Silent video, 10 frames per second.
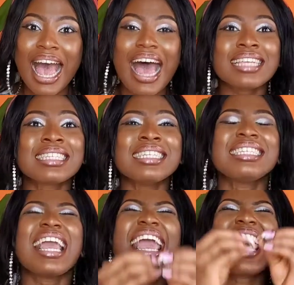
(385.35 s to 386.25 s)
As in,
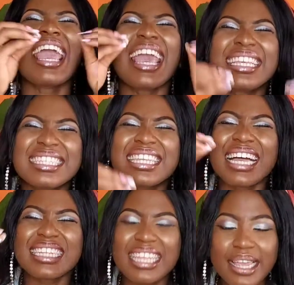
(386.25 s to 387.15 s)
the
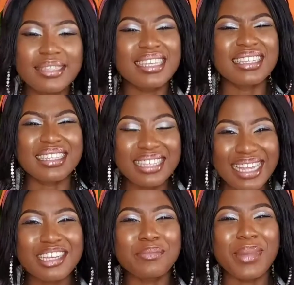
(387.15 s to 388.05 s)
exact things he said
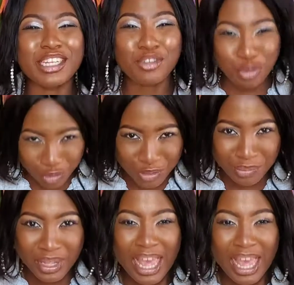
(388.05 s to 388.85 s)
in my dream,